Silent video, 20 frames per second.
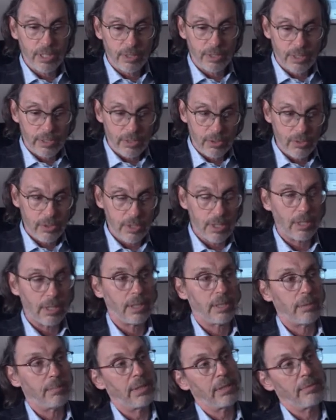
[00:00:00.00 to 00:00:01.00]
and then there's a
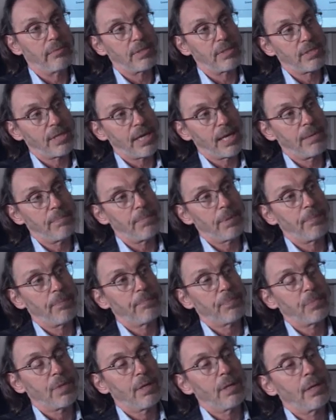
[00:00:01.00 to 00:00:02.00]
little bit of escape.
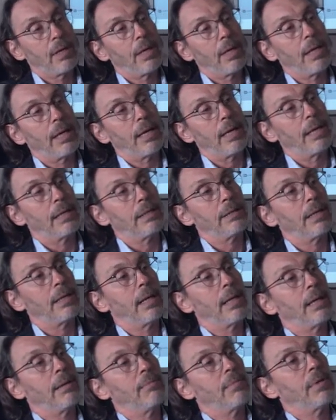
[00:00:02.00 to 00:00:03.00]

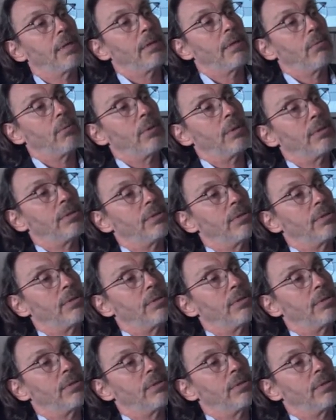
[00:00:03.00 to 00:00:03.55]
And we'll